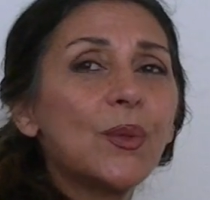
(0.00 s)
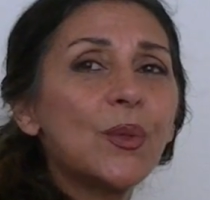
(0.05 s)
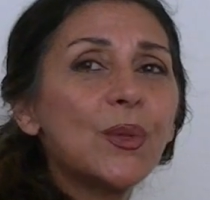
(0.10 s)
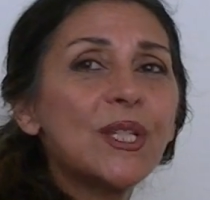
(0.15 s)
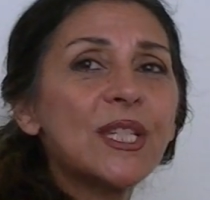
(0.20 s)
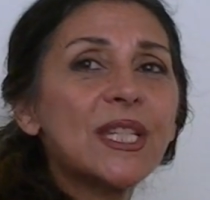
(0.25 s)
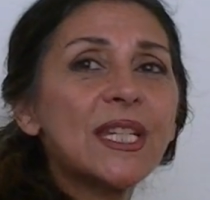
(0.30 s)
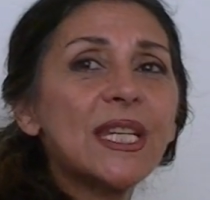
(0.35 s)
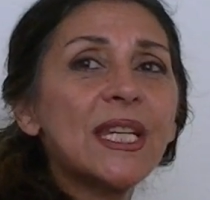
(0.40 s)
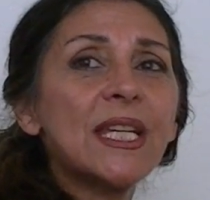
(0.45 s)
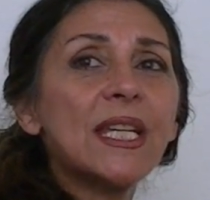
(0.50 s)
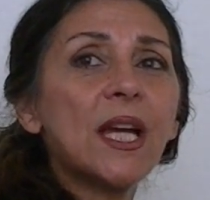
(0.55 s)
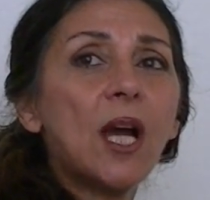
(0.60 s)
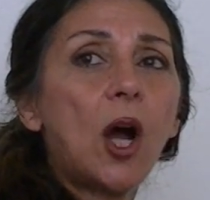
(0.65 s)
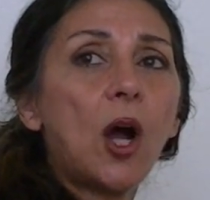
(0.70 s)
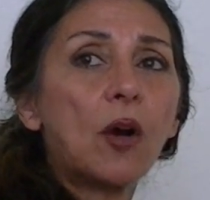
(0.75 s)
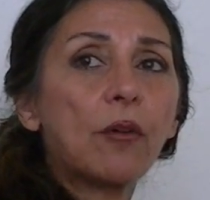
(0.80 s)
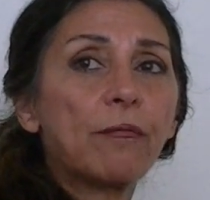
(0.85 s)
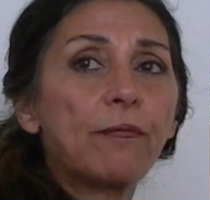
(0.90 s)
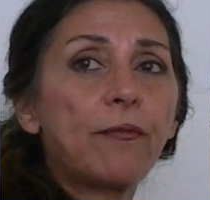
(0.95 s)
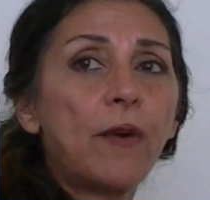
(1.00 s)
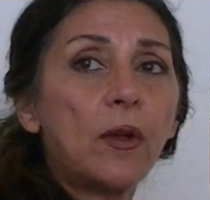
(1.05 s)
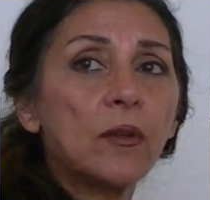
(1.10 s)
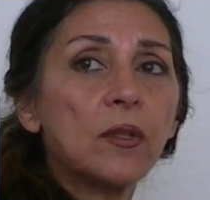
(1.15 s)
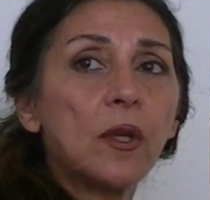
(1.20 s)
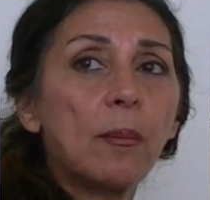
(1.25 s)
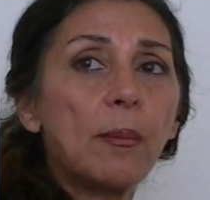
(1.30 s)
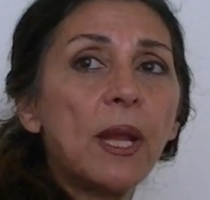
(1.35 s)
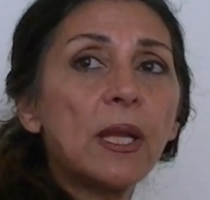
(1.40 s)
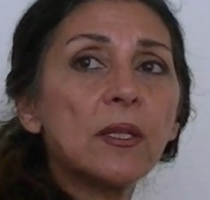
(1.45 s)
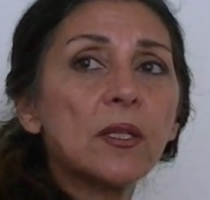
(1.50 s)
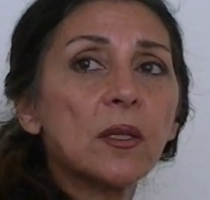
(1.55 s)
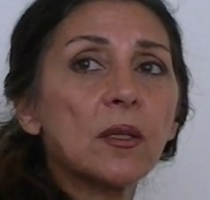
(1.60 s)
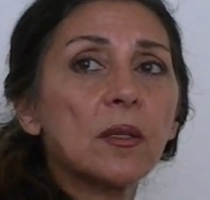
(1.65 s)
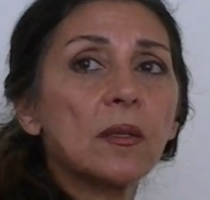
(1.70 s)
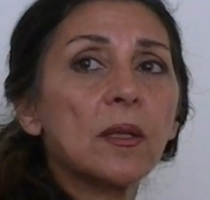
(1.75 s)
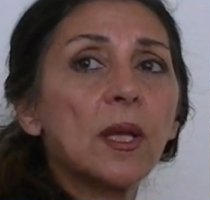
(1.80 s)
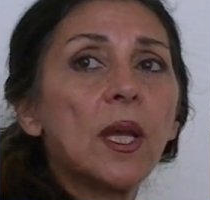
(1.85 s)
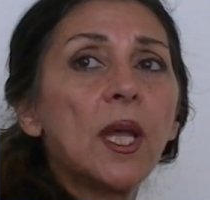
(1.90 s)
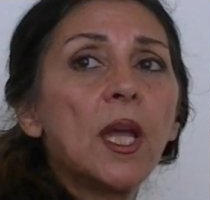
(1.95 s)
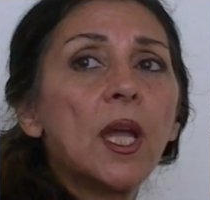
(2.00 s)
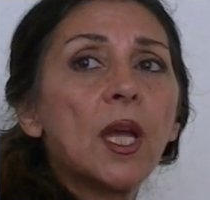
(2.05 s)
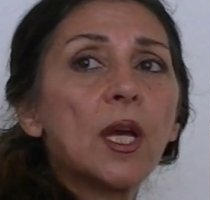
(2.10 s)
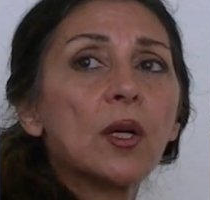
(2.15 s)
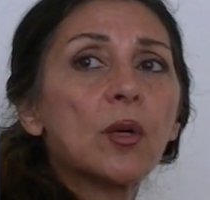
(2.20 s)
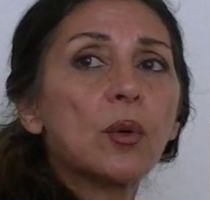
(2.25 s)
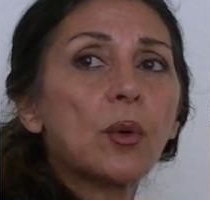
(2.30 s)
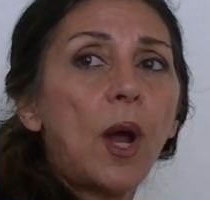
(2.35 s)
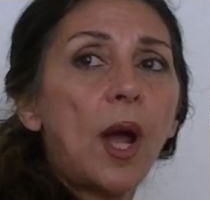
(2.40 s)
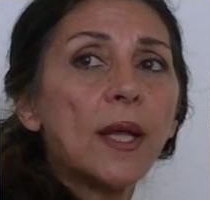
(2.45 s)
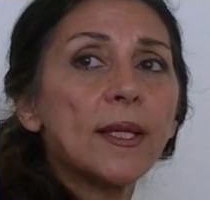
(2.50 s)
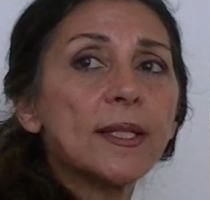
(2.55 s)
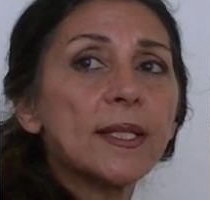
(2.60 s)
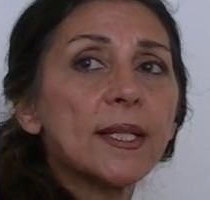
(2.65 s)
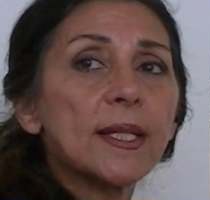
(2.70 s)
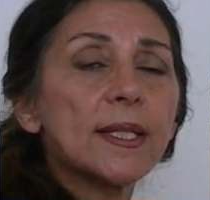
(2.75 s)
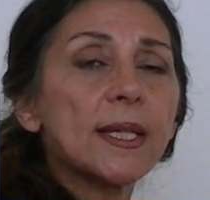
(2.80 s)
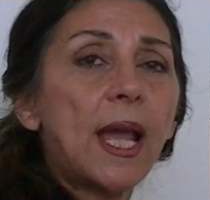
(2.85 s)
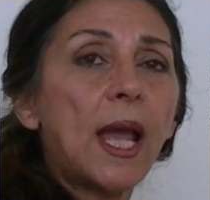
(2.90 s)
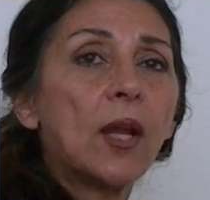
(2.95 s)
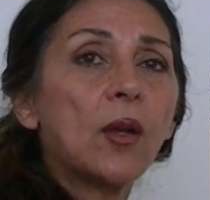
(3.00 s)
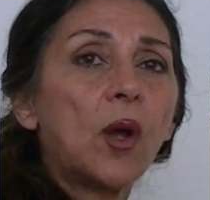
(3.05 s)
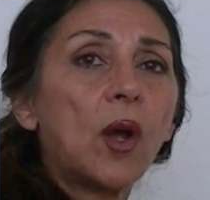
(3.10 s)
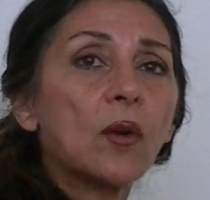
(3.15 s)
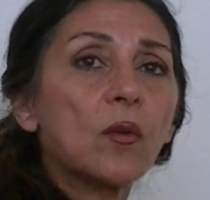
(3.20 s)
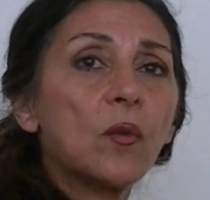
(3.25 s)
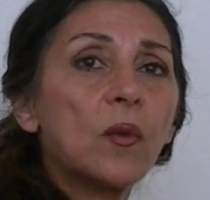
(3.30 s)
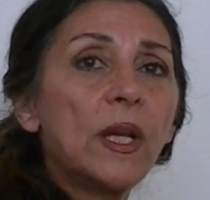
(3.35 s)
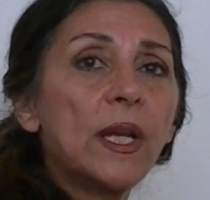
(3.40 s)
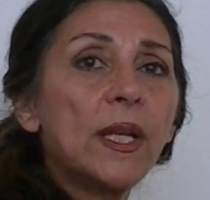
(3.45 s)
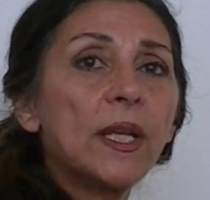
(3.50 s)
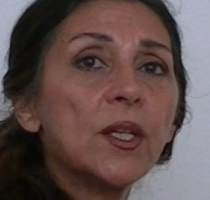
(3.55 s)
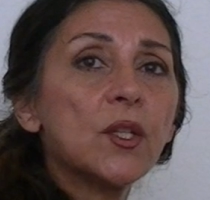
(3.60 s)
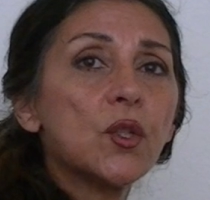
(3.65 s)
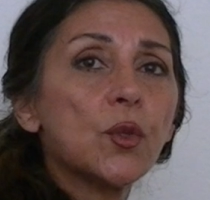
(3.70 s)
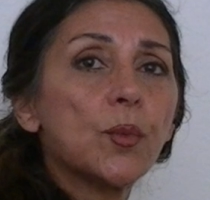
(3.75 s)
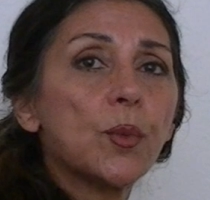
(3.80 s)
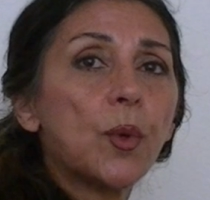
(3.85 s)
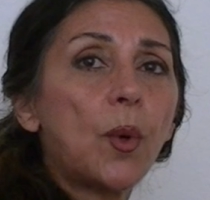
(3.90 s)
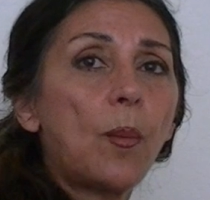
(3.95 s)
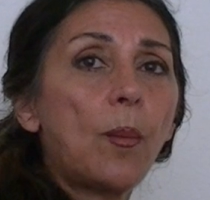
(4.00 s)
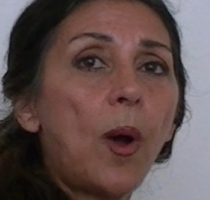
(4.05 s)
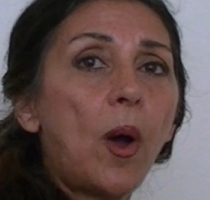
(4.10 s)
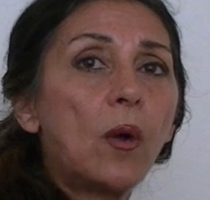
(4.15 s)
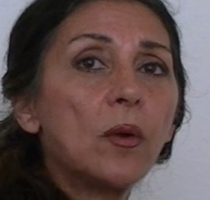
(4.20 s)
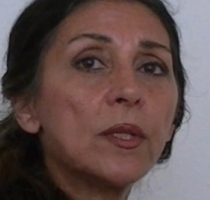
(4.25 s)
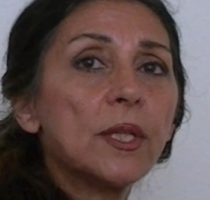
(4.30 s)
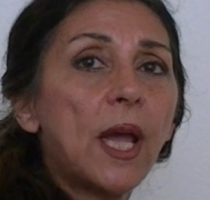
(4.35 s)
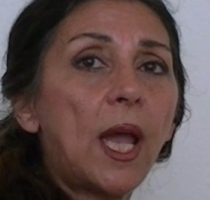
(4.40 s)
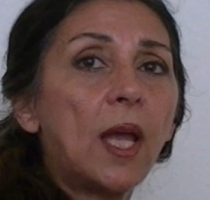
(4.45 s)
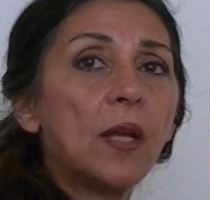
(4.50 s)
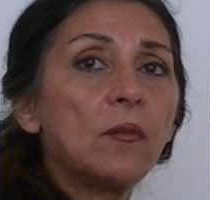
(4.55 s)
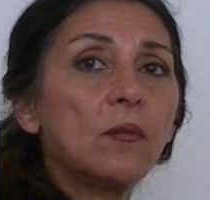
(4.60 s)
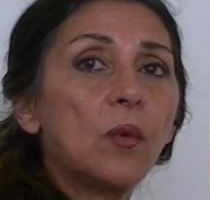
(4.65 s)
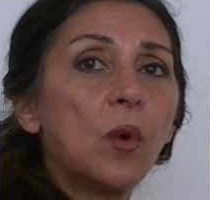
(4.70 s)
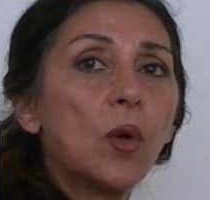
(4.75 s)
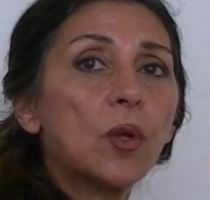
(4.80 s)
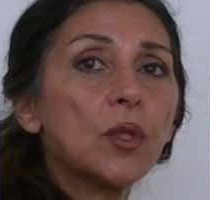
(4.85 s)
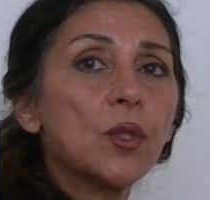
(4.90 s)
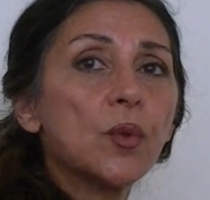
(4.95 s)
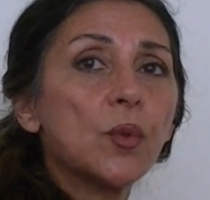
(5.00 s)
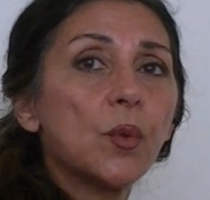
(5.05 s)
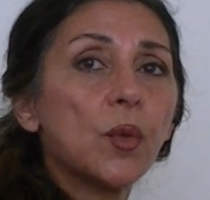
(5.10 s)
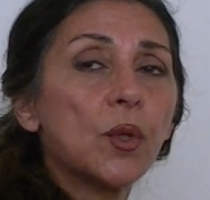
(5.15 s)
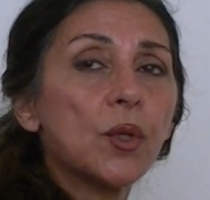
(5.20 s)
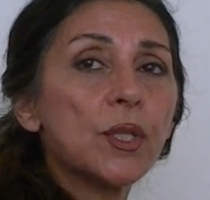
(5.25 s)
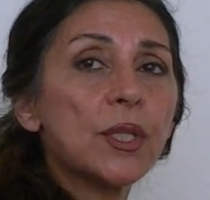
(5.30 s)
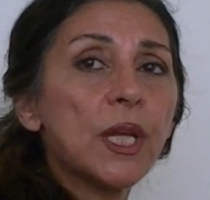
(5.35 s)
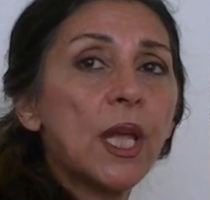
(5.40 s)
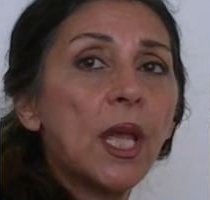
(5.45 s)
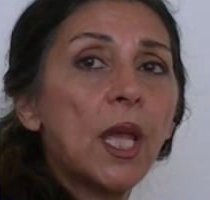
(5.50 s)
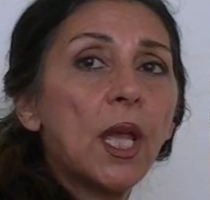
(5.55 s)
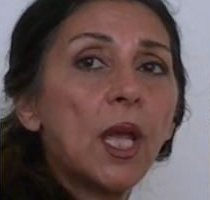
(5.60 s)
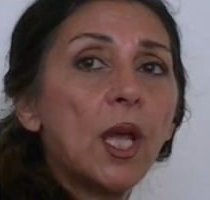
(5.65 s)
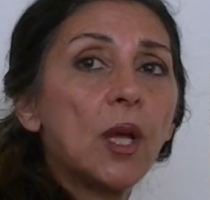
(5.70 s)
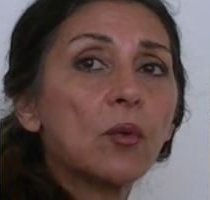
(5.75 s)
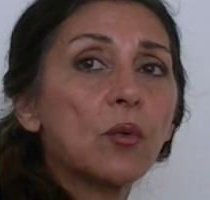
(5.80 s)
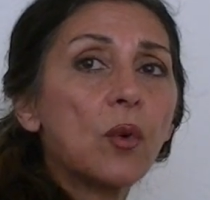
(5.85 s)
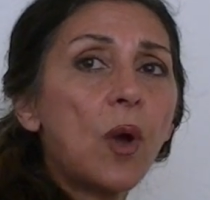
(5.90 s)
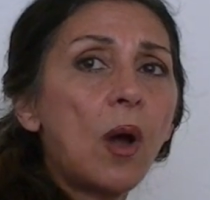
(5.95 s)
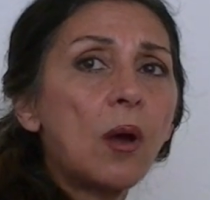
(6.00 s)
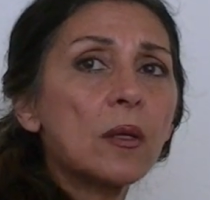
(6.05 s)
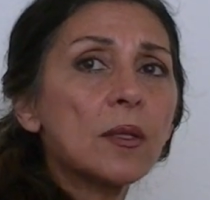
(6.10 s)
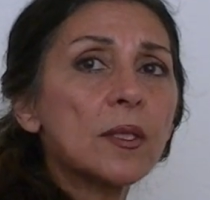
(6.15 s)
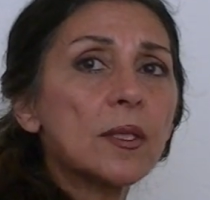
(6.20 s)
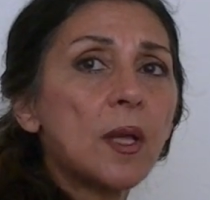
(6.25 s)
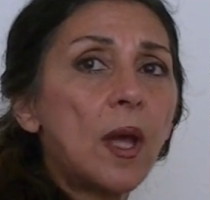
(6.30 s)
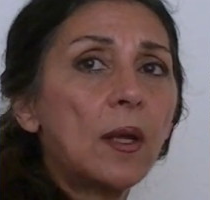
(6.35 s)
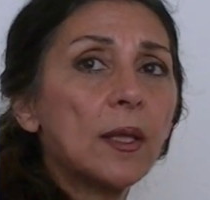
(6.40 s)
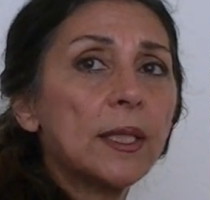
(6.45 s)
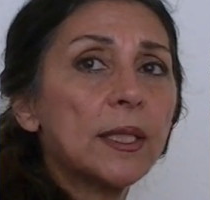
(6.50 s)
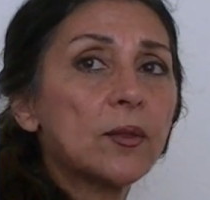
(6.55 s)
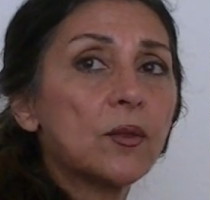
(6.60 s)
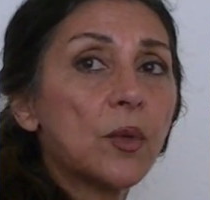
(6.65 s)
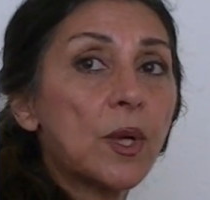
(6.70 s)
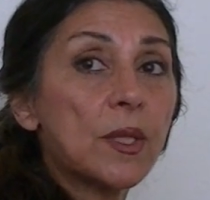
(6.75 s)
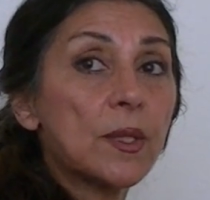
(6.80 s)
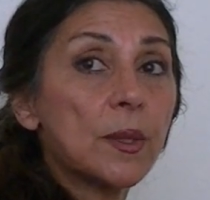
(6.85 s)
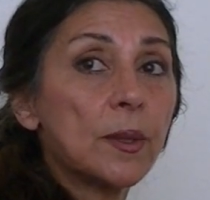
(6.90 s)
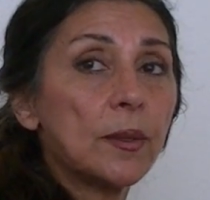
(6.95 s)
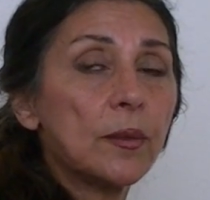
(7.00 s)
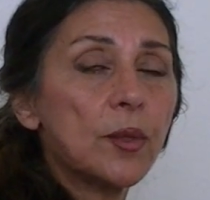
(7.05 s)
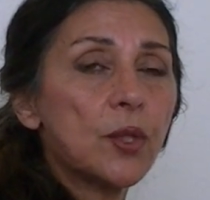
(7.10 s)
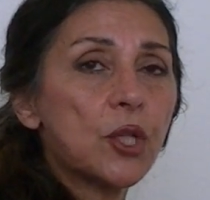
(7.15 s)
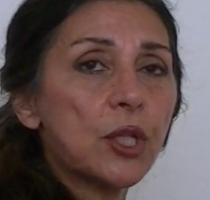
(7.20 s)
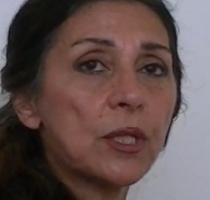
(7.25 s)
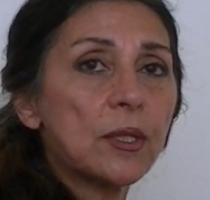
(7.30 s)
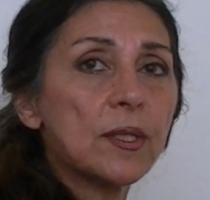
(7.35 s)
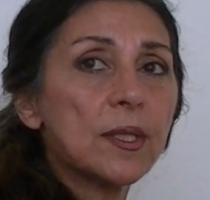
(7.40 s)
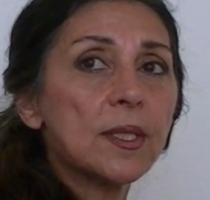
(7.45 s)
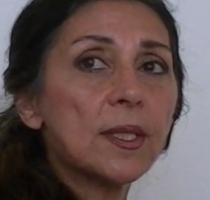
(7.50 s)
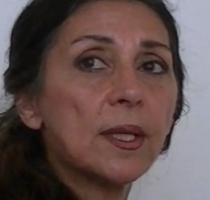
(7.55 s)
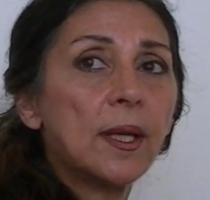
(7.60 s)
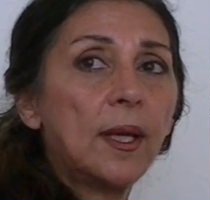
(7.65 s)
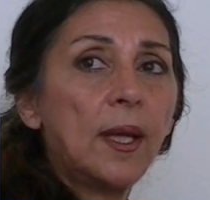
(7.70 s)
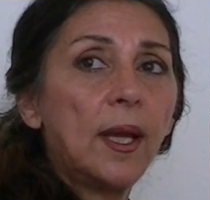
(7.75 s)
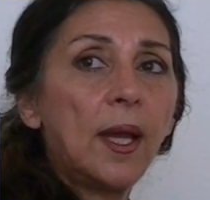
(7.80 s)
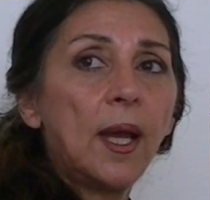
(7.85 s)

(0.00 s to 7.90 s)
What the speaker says: see our fundamental crisis and are willing to promote and work towards a rock-solid resolutions.